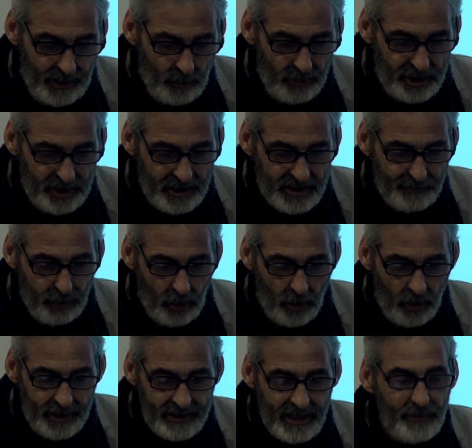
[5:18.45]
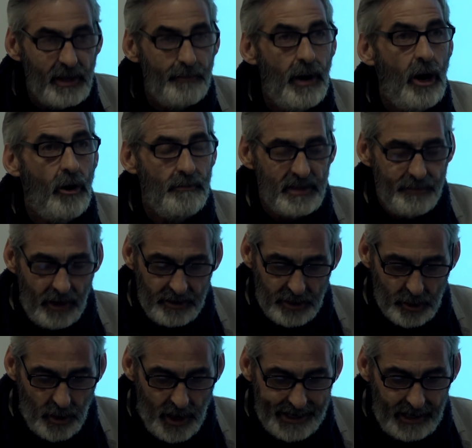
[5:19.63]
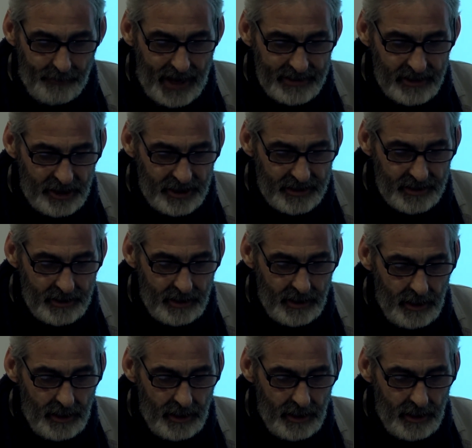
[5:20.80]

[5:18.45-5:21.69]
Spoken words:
which is explored in some of the poem's most striking passages.